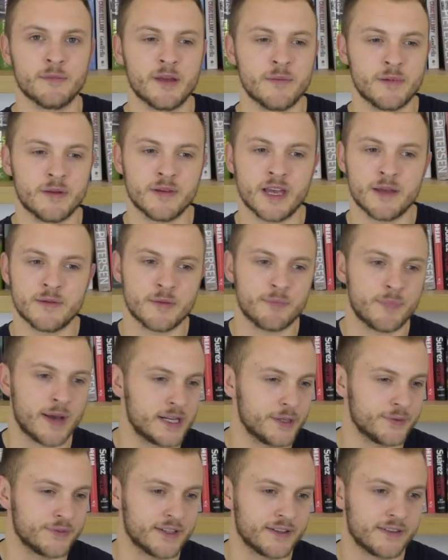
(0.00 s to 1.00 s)
Maybe a
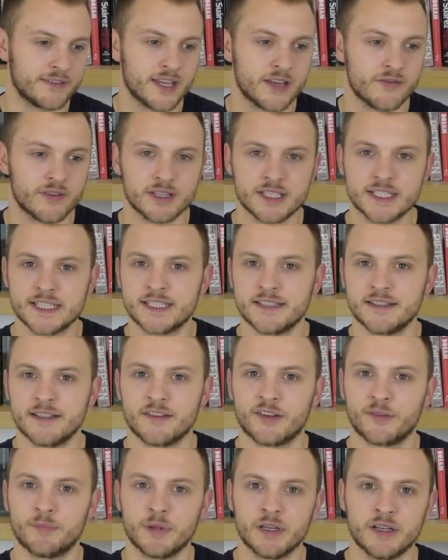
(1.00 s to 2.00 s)
penalty to take the lead and
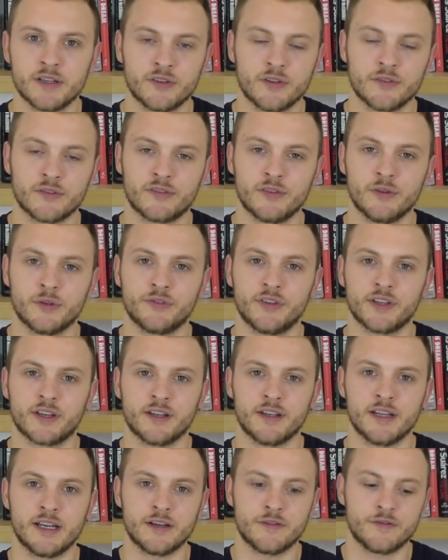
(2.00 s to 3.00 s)
then Spurs onslaught
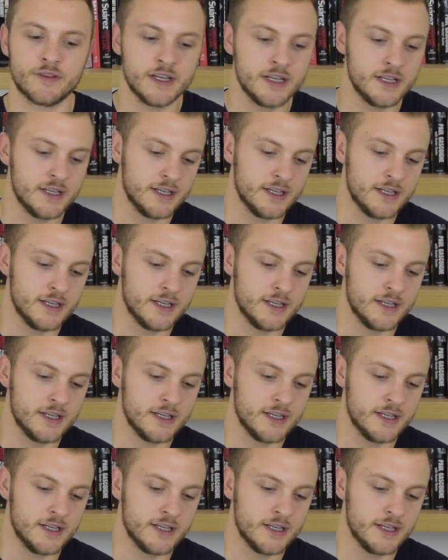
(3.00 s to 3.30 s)
second half.